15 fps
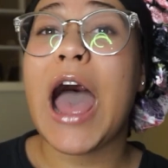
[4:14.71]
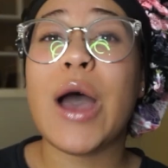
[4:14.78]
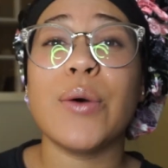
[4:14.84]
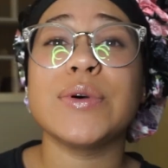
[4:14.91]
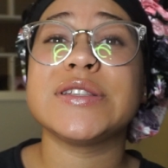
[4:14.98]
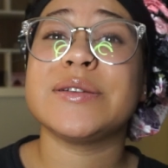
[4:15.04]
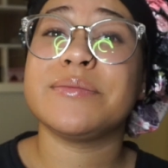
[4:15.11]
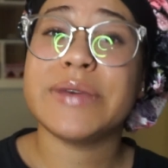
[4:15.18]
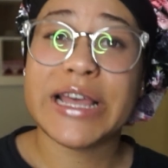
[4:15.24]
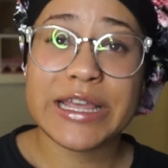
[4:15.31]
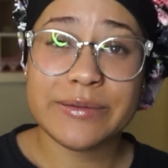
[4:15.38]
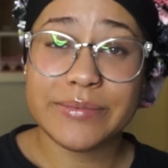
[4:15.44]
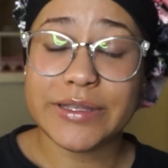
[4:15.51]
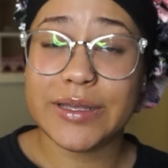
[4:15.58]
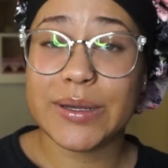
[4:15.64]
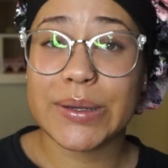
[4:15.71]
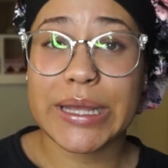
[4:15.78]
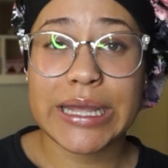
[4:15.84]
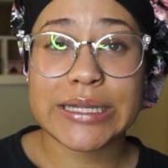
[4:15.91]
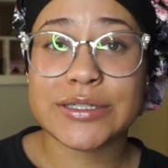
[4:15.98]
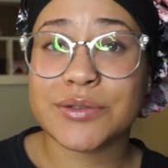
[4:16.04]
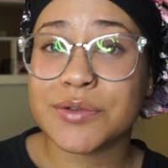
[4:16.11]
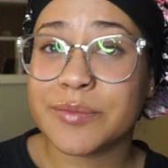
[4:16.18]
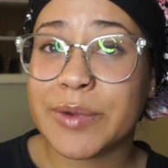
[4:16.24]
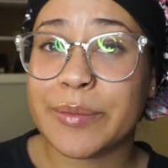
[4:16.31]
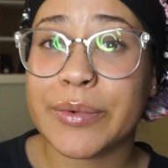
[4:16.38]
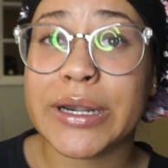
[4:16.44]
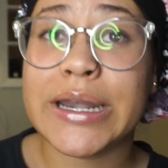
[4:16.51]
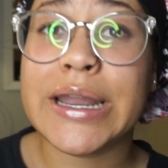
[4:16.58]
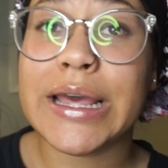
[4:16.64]
I was a baby, okay? I don't
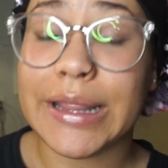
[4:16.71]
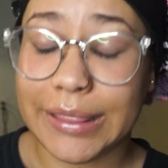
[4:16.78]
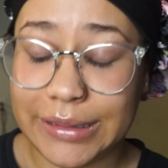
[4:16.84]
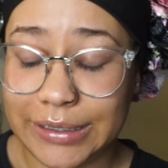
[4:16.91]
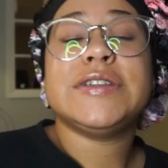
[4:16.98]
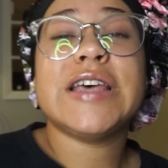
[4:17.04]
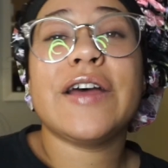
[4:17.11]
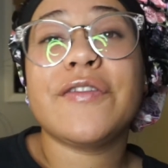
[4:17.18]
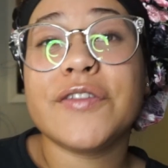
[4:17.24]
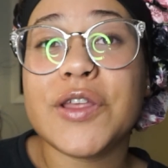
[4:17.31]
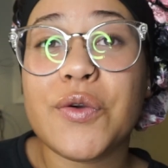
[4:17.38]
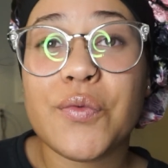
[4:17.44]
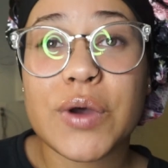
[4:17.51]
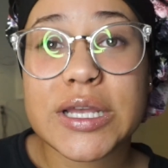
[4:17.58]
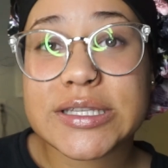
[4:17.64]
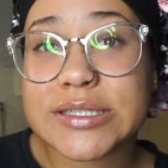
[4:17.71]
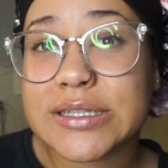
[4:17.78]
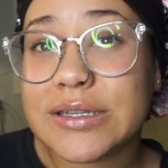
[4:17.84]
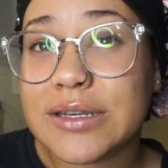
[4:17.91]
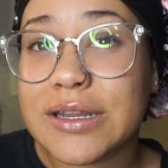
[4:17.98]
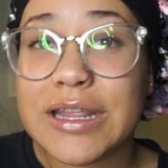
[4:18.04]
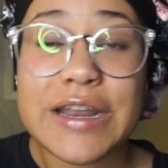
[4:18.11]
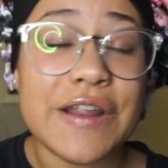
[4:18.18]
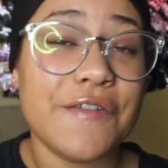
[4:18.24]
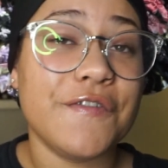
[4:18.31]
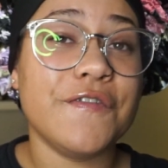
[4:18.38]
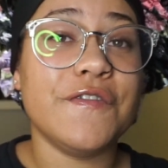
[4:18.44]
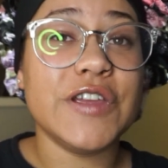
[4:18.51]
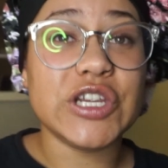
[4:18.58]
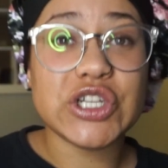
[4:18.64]
remember nothing. Definitely wasn't an
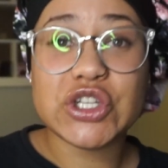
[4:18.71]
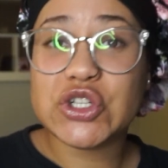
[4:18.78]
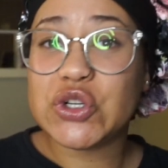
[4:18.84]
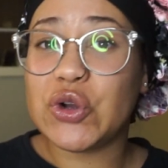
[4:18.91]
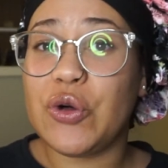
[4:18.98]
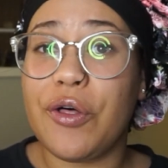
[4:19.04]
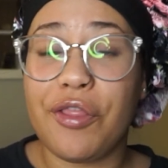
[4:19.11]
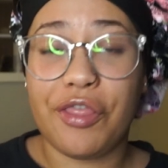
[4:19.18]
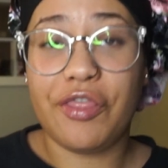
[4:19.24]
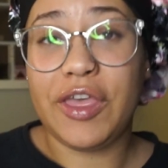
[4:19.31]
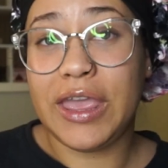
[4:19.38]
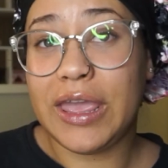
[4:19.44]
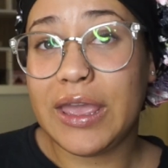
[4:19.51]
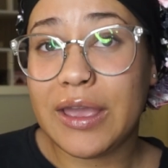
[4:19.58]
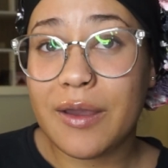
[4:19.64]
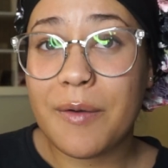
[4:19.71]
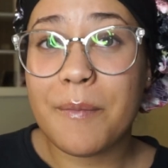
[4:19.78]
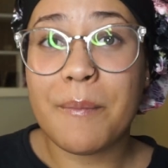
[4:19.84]
official thing.